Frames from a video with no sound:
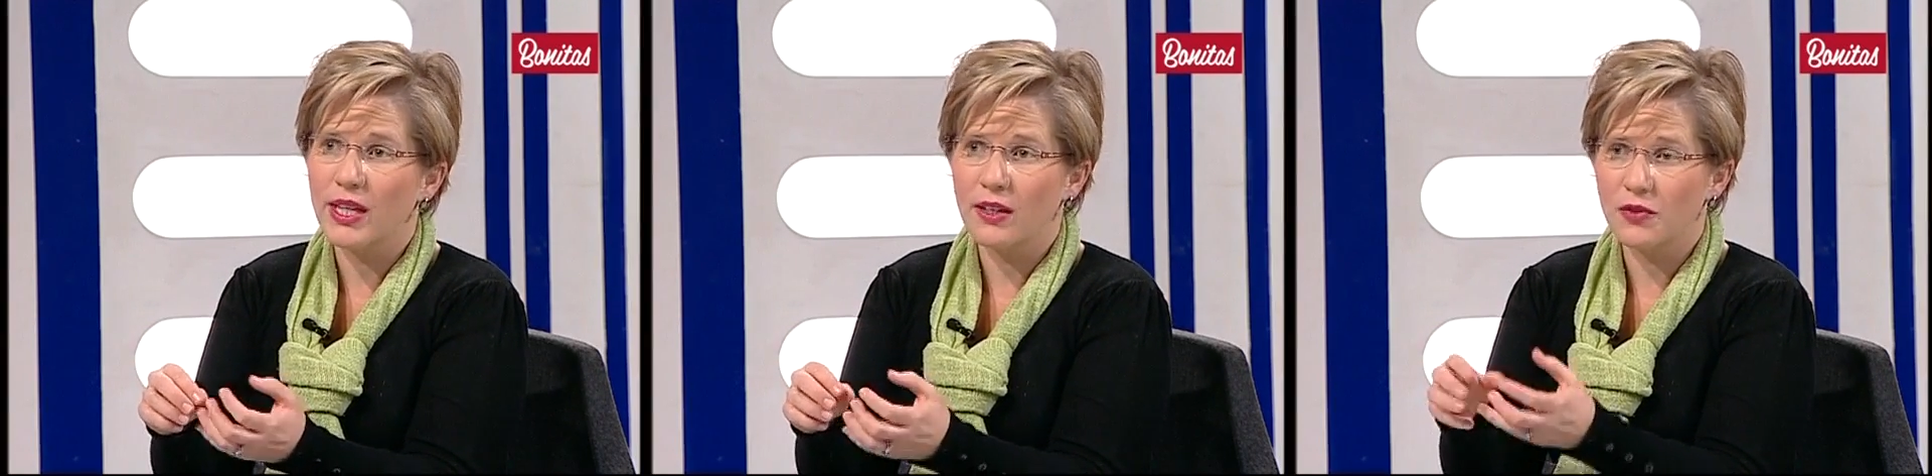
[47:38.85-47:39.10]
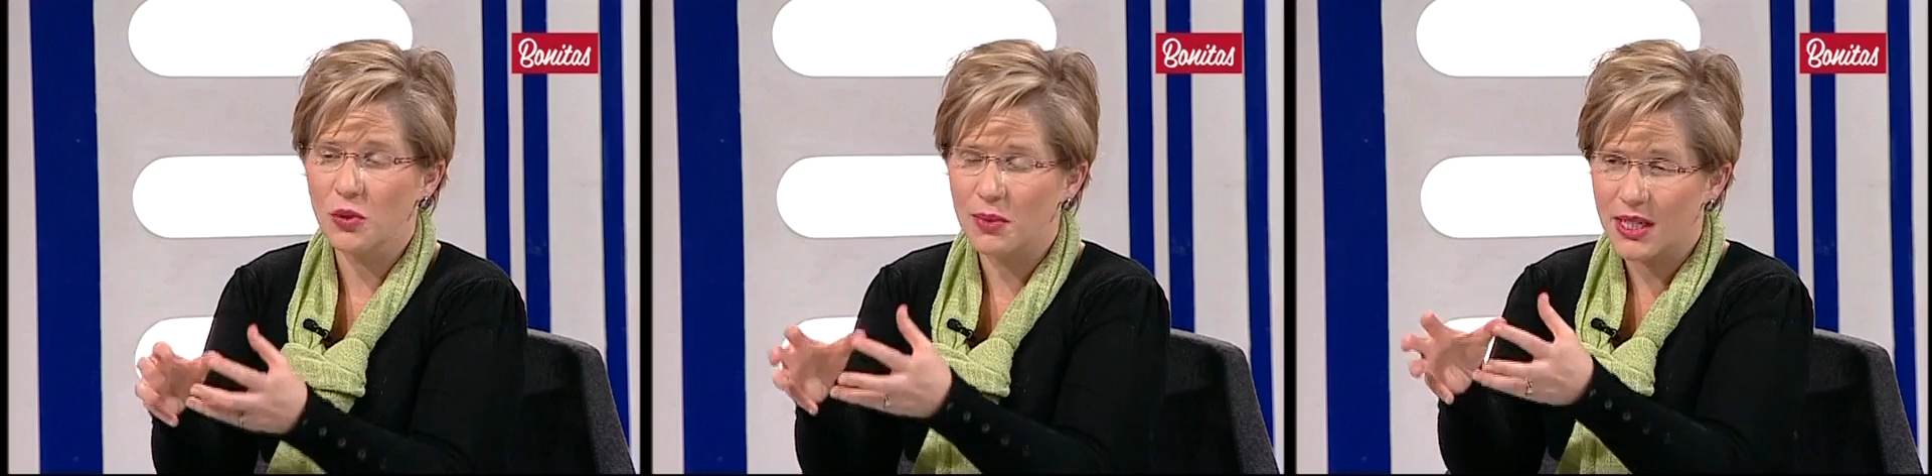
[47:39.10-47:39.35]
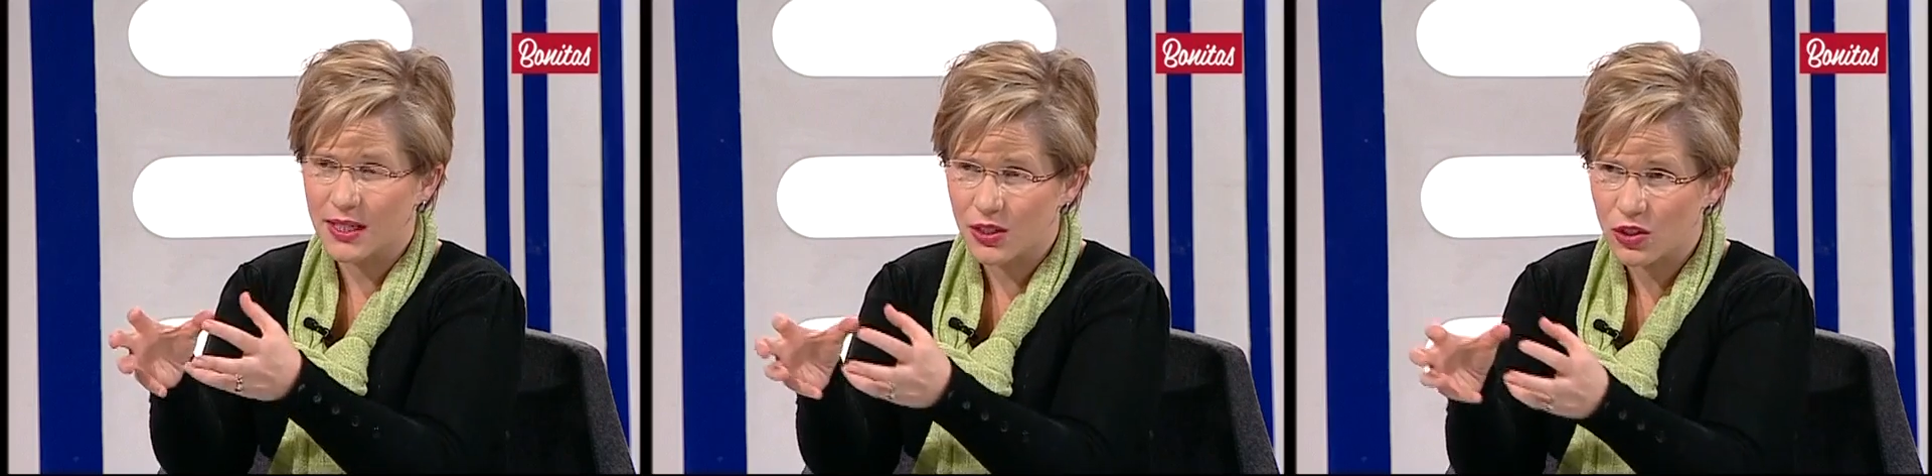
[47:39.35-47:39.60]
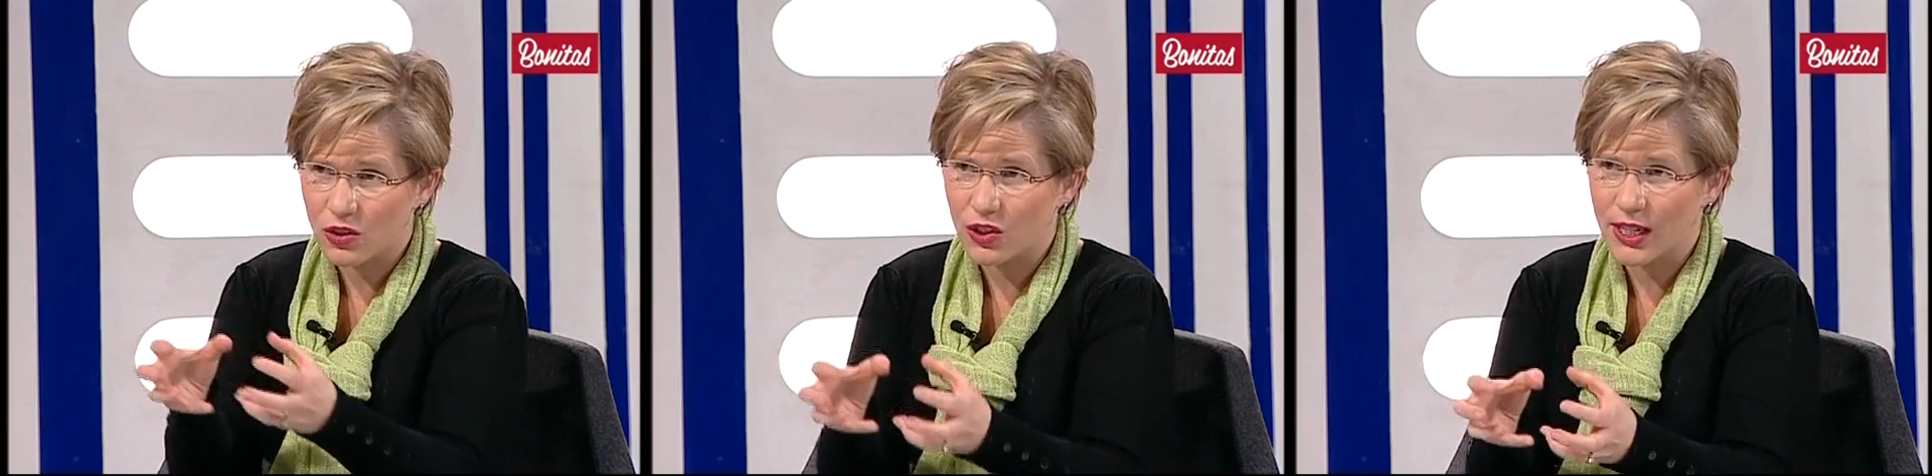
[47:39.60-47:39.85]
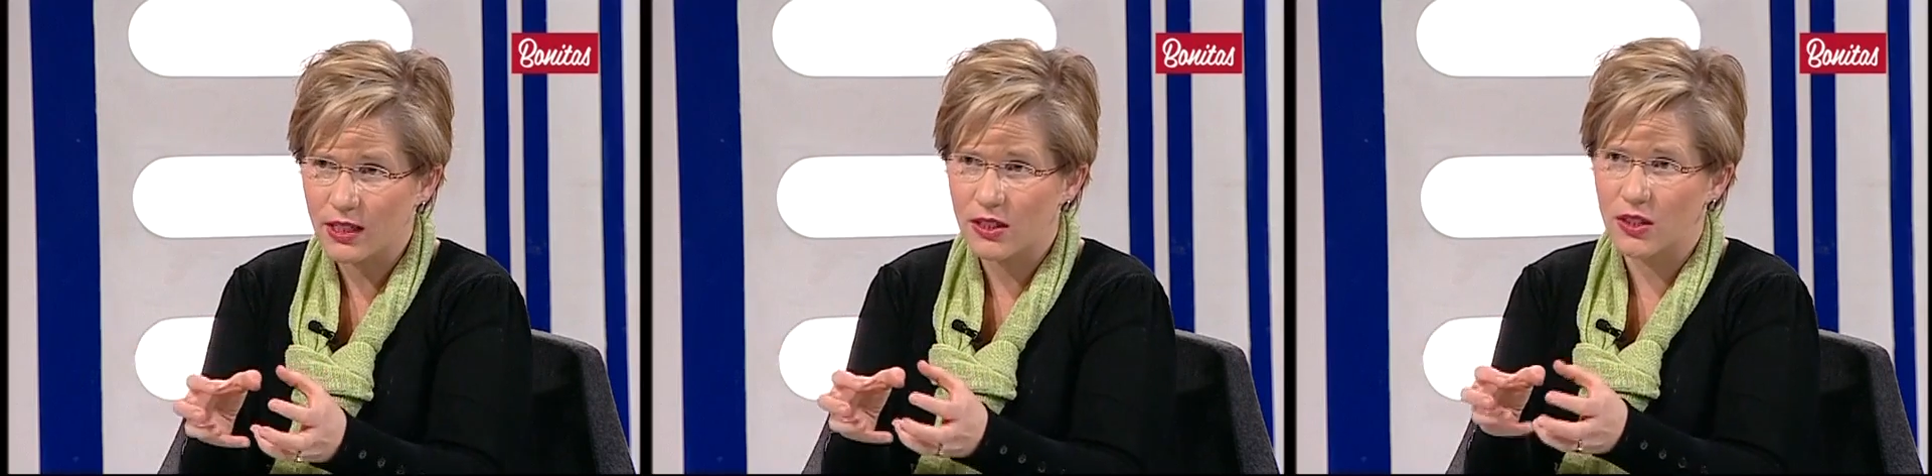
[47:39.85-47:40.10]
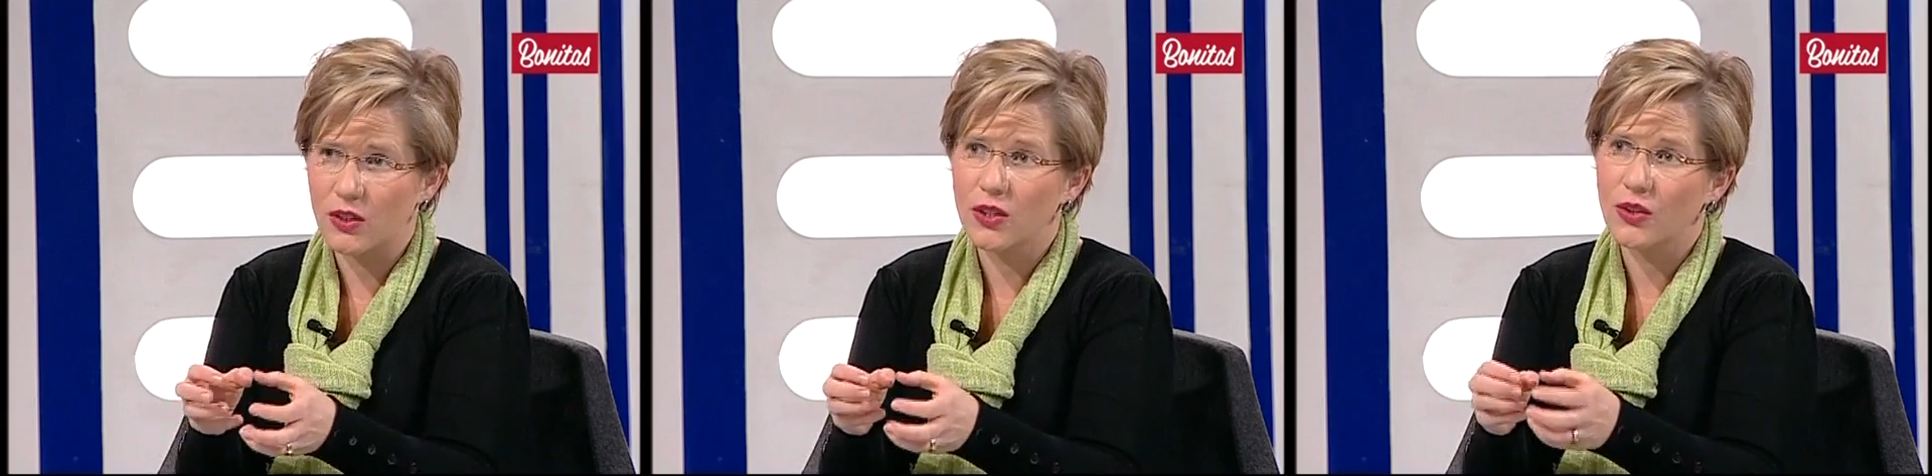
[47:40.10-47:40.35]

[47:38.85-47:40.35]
have to be extracted